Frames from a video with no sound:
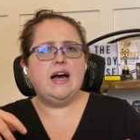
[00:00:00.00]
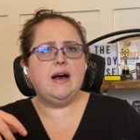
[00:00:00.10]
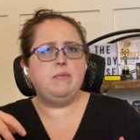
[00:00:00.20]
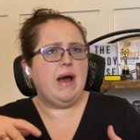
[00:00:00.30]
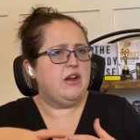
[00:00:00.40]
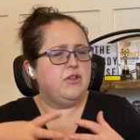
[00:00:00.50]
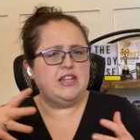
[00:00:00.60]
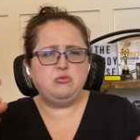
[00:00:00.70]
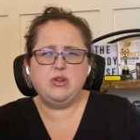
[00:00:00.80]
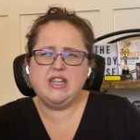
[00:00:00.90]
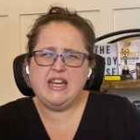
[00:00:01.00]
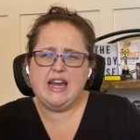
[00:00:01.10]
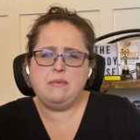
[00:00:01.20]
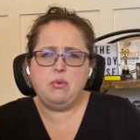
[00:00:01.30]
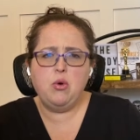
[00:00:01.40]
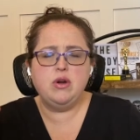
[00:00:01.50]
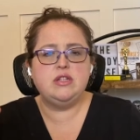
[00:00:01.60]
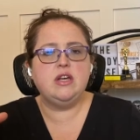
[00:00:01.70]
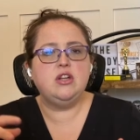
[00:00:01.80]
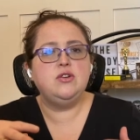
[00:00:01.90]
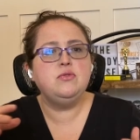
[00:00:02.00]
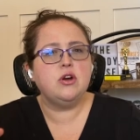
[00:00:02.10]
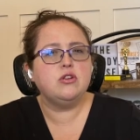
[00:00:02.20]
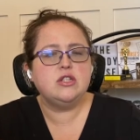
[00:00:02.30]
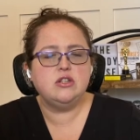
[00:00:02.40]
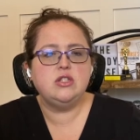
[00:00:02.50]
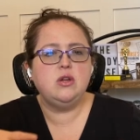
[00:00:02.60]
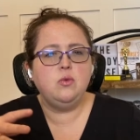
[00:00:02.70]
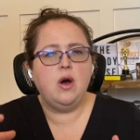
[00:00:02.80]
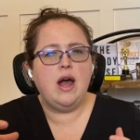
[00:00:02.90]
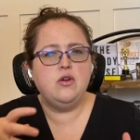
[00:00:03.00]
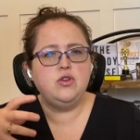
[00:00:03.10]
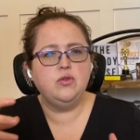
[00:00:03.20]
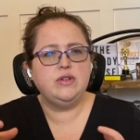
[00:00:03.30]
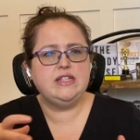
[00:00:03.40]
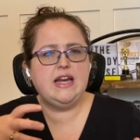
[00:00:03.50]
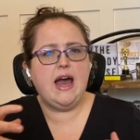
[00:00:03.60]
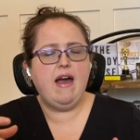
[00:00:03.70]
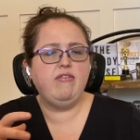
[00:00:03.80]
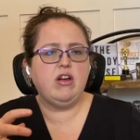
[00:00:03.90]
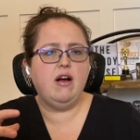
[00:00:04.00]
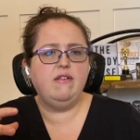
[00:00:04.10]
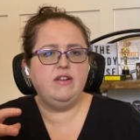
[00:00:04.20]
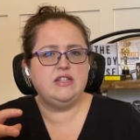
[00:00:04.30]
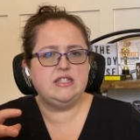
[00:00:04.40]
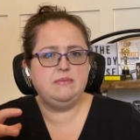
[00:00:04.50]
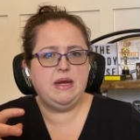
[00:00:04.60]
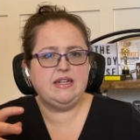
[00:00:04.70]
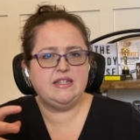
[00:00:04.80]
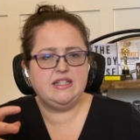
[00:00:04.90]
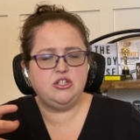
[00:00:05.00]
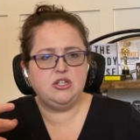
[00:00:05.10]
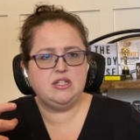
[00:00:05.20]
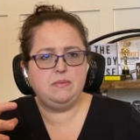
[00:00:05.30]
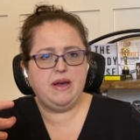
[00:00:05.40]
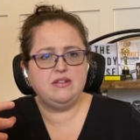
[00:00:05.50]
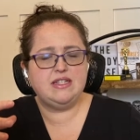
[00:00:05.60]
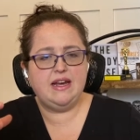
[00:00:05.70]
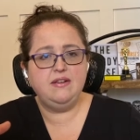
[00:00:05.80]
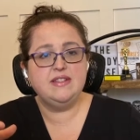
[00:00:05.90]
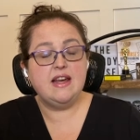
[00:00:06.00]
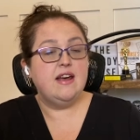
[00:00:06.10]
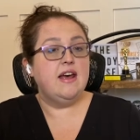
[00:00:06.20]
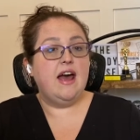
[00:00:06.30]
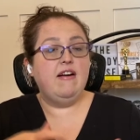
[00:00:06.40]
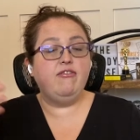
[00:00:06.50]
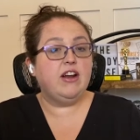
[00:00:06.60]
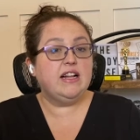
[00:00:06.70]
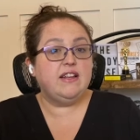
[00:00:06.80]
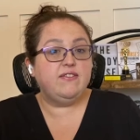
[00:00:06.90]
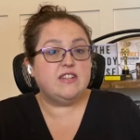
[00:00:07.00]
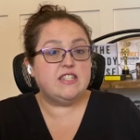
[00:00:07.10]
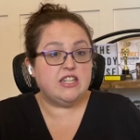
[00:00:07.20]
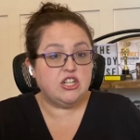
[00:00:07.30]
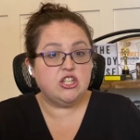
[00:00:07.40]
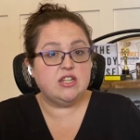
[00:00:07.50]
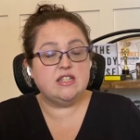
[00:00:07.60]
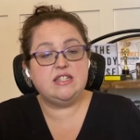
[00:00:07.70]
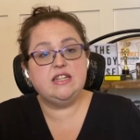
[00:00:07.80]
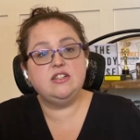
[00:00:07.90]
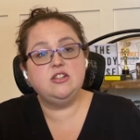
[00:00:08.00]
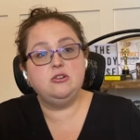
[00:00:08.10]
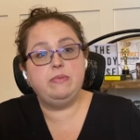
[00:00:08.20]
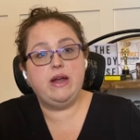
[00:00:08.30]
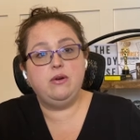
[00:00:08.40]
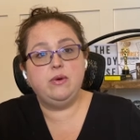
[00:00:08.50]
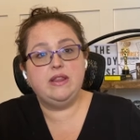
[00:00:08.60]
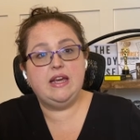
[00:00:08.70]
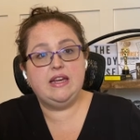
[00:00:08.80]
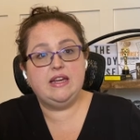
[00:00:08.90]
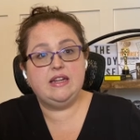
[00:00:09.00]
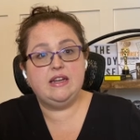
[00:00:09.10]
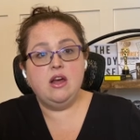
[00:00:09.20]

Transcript: um, I know that's really important to new nurses who, want, who don't yet have the confidence to make decisions about sound. And frankly, physicians tend to do better when they can